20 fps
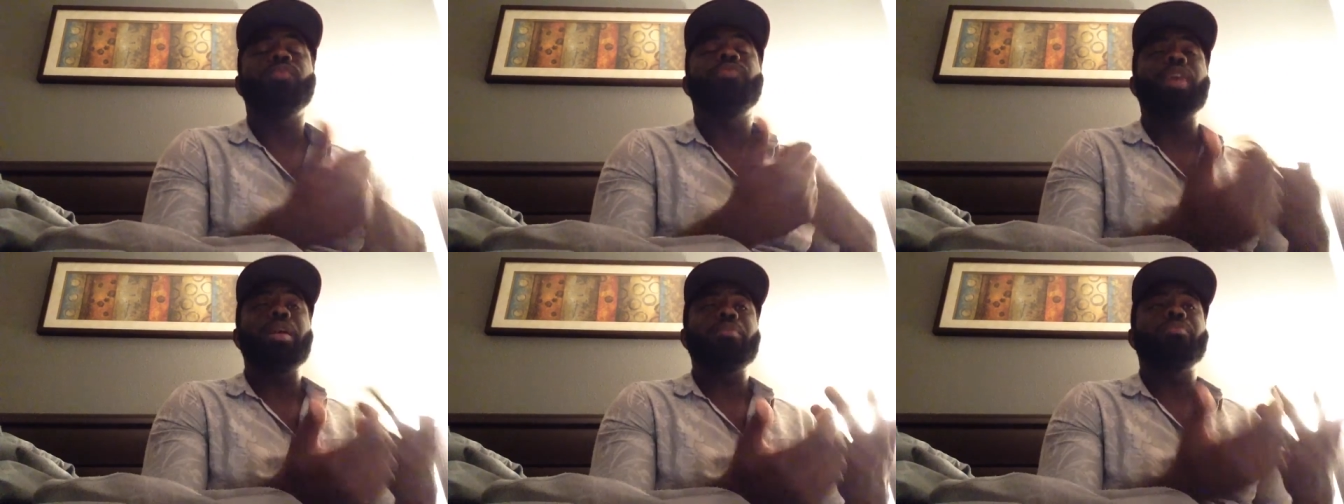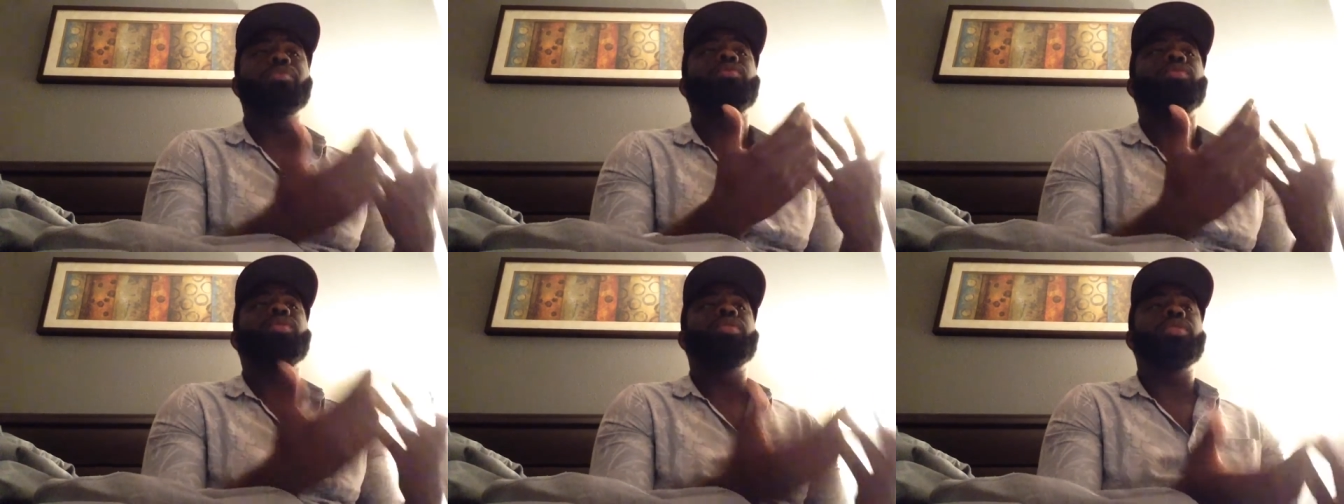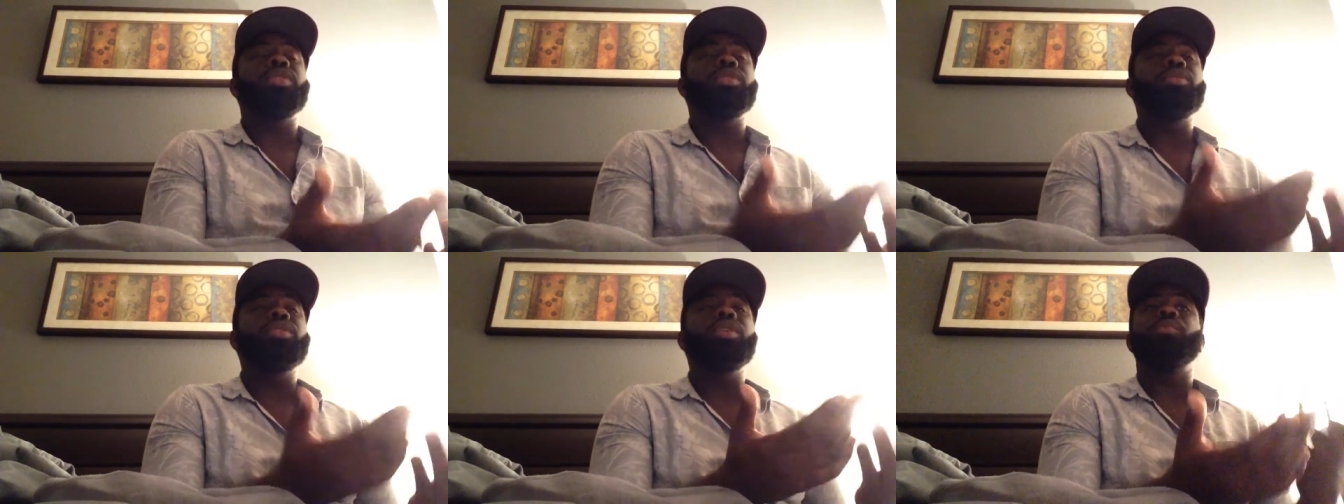family
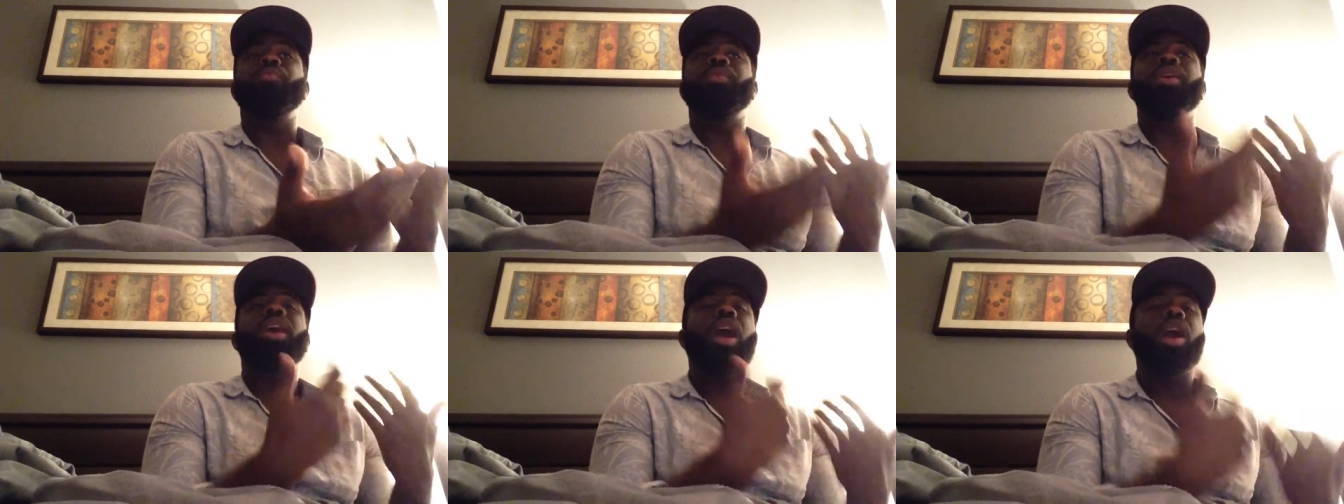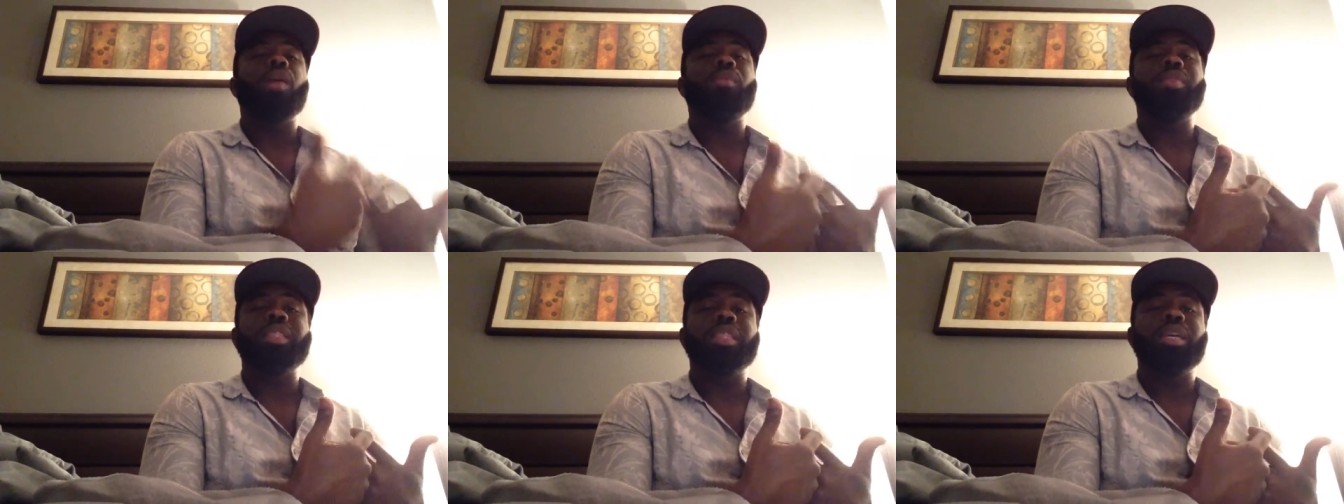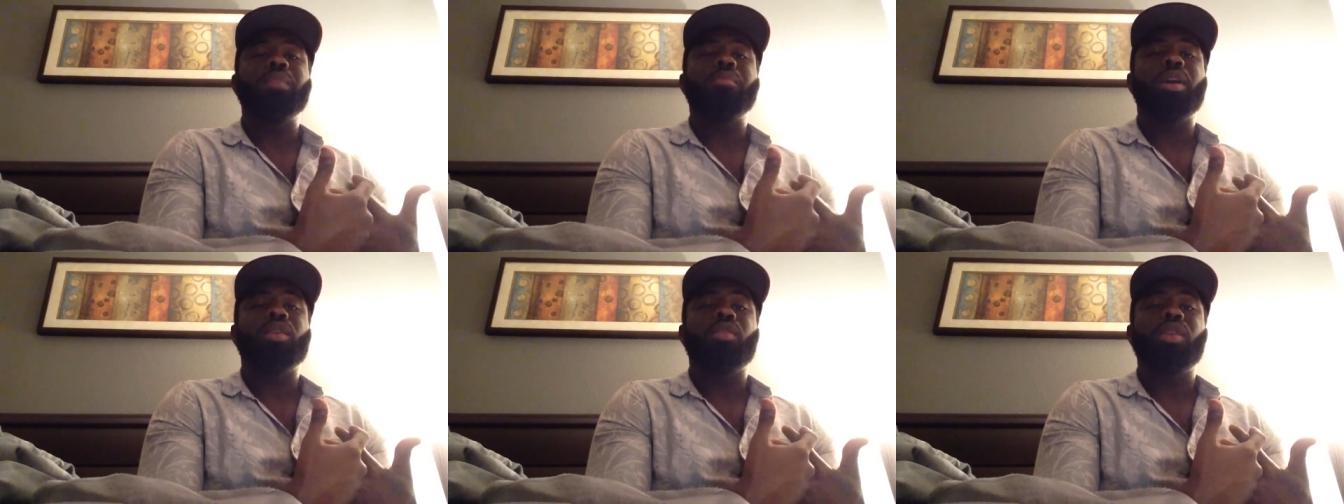reunion, we always stayed
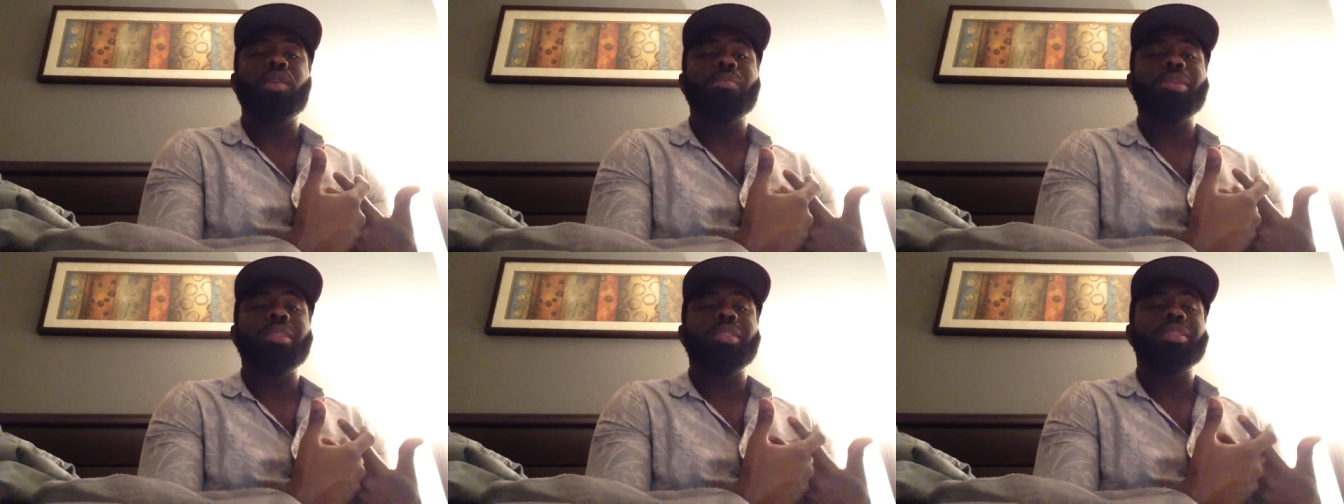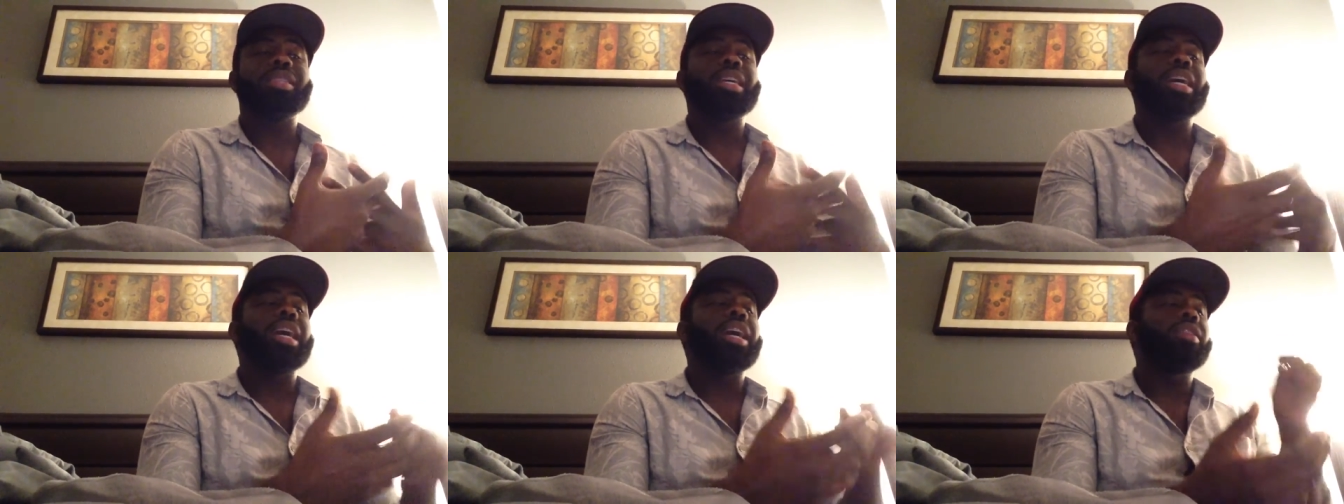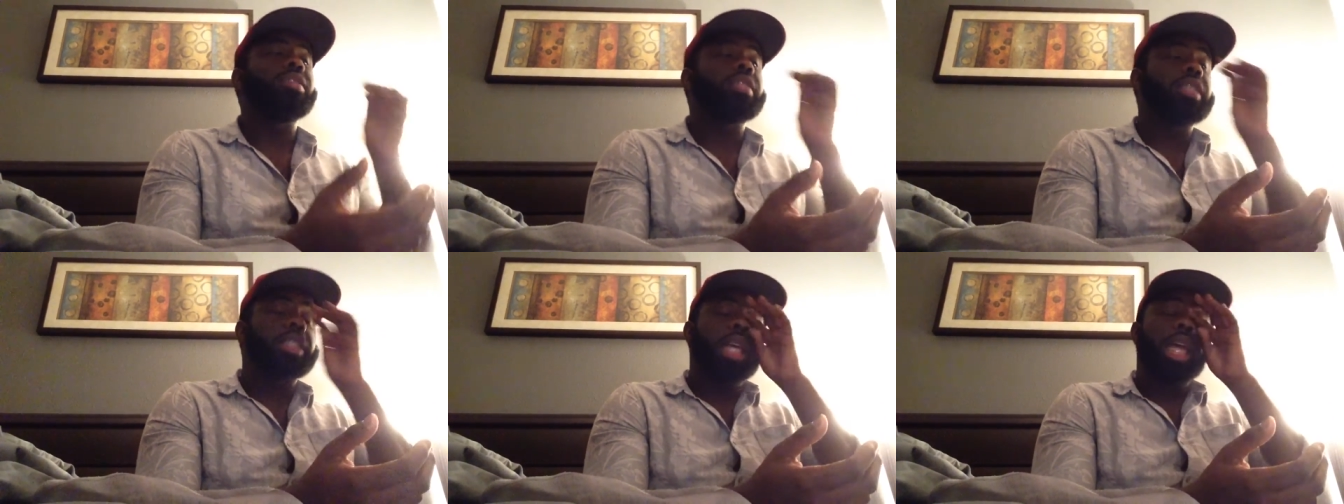at my grandmother's
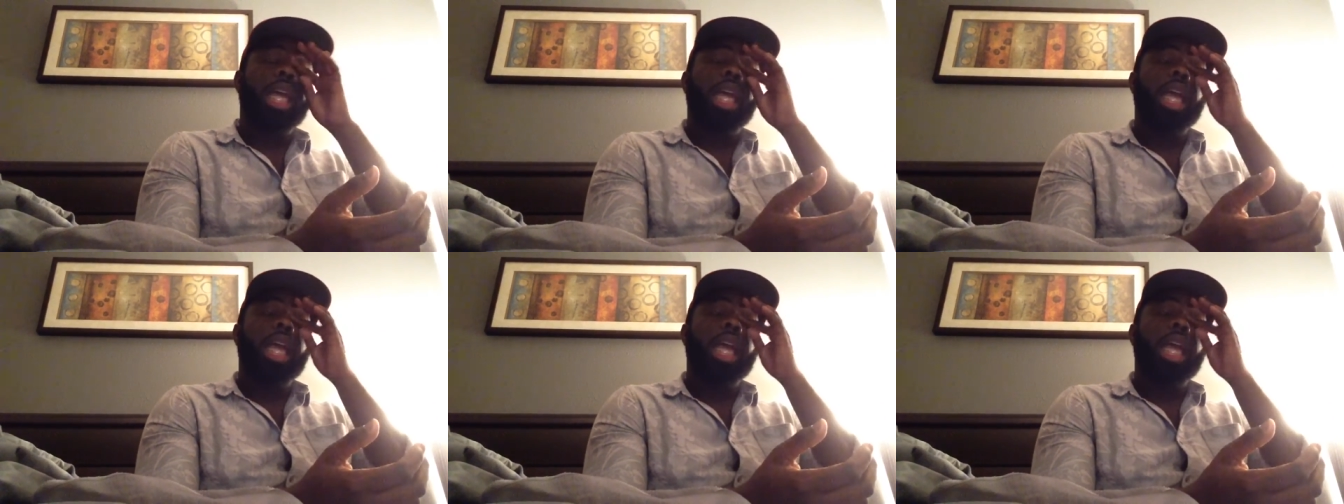house,